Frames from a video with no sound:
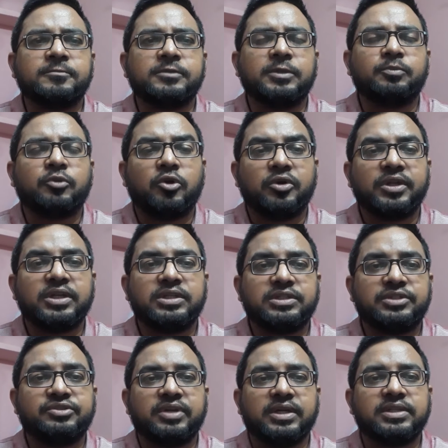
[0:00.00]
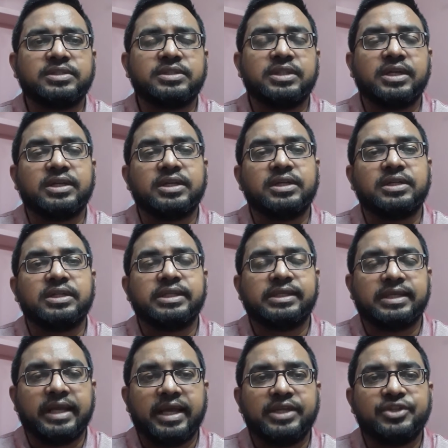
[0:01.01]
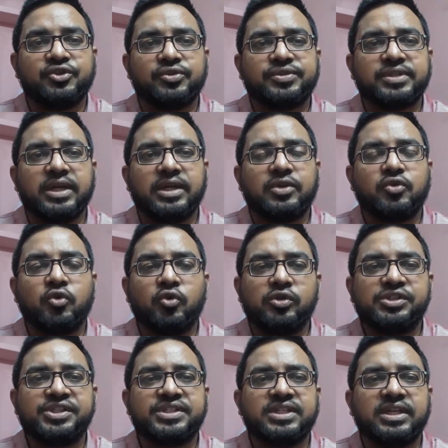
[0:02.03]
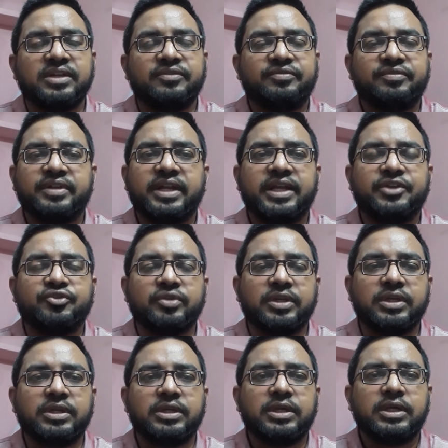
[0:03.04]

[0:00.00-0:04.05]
important drugs that are diazoxide, colchicine, phenytoin.